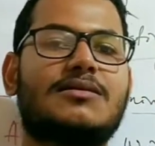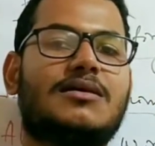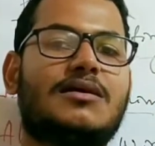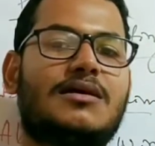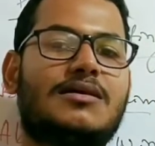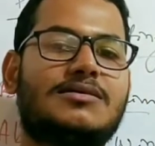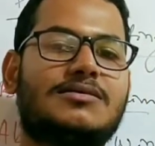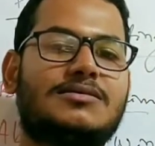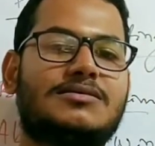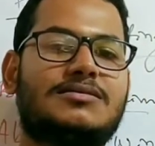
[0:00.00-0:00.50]

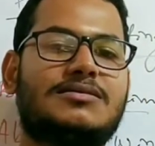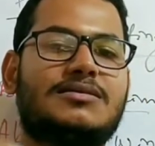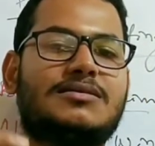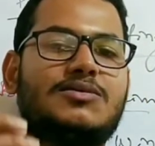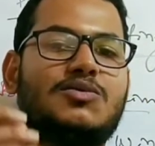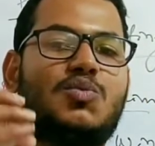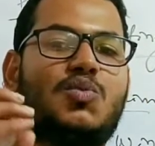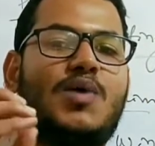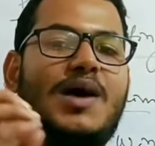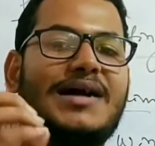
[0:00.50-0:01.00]
and
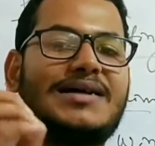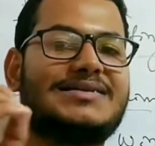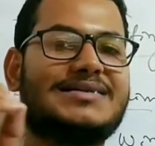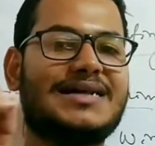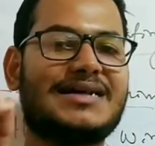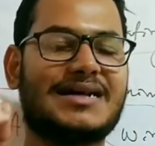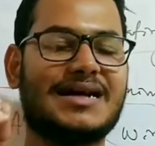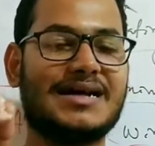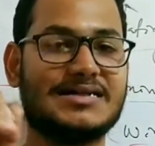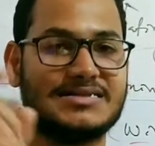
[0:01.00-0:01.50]

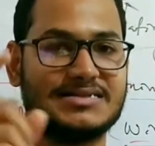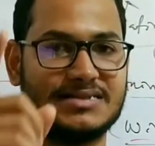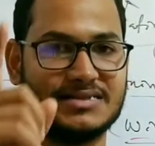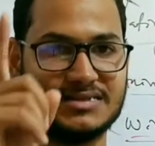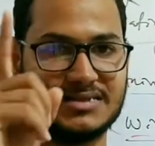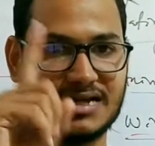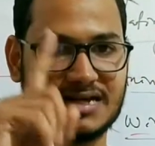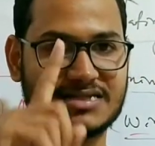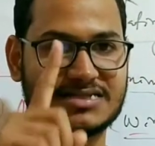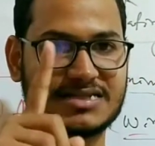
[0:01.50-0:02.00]
water
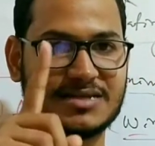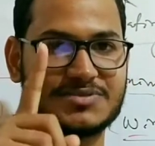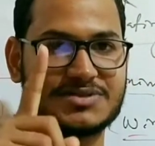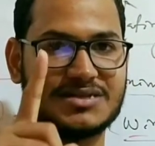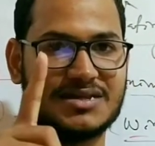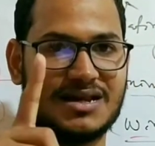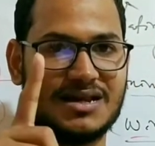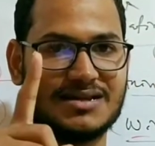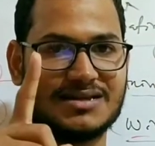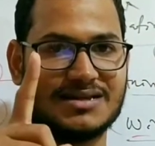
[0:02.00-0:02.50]
hyacinth.
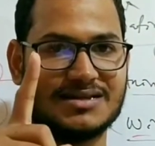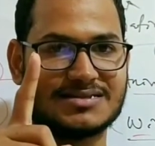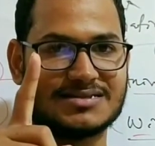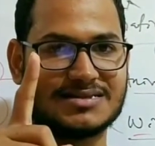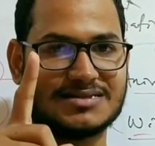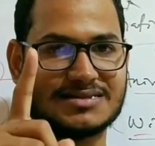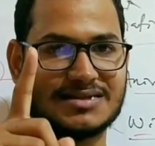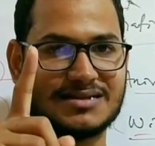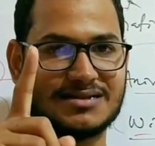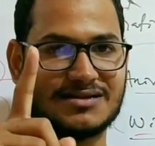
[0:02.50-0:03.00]
Exceptional
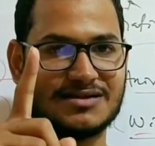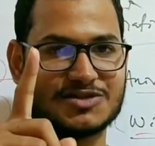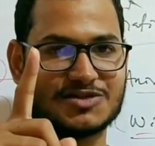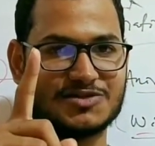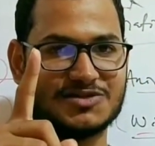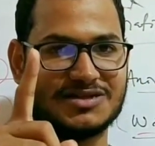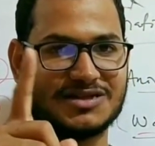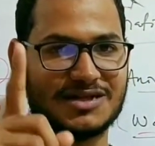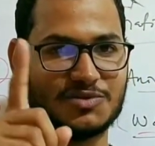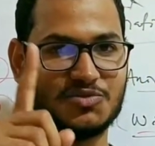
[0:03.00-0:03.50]
cases are also
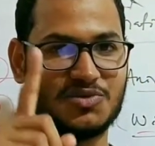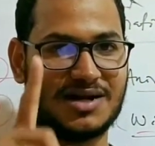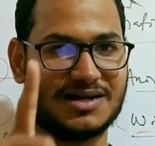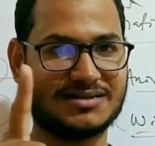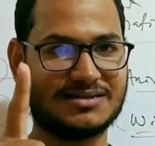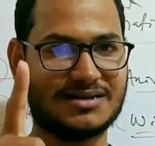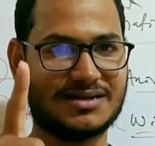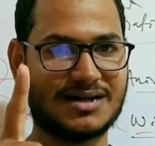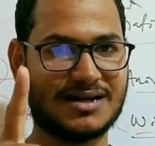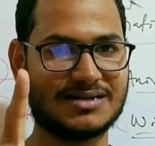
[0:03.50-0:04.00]
there.
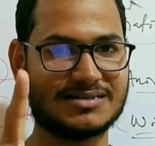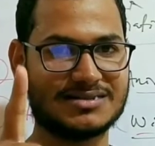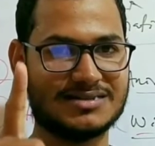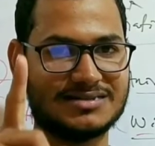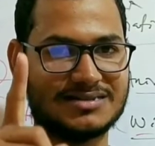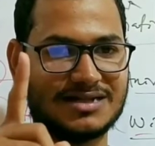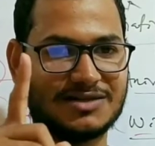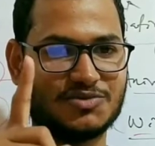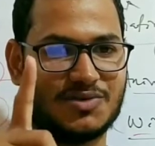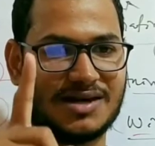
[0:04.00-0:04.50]
Water
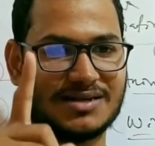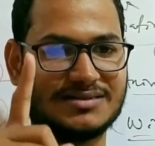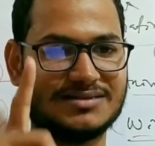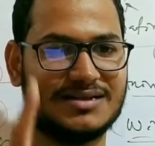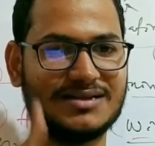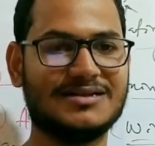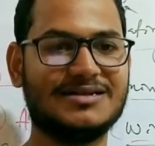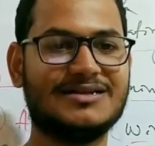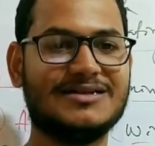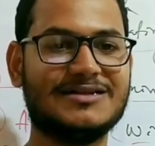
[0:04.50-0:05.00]
hyacinth and
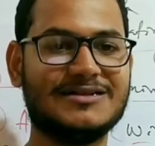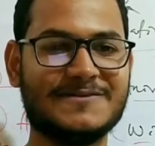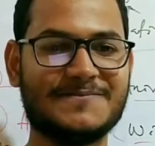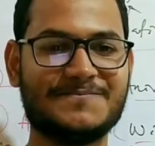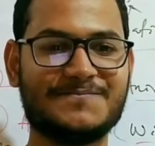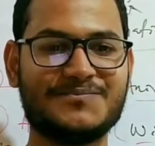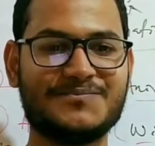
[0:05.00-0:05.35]
water lily.